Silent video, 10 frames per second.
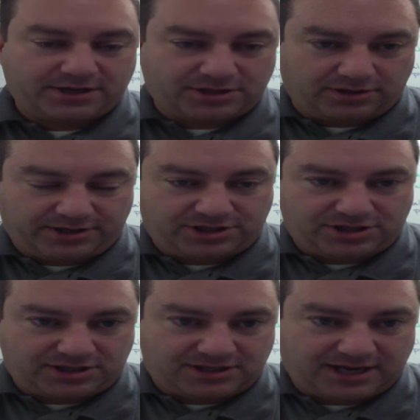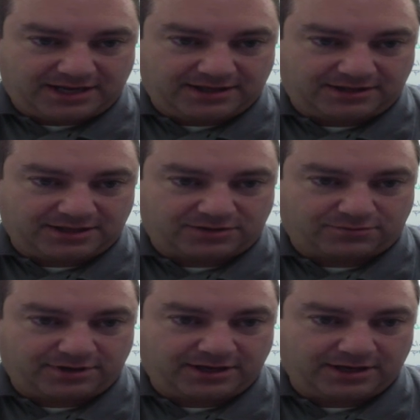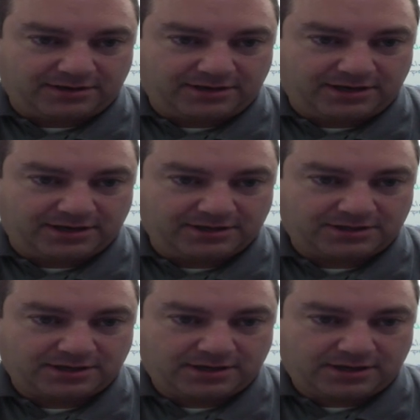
So let's just say that this one here is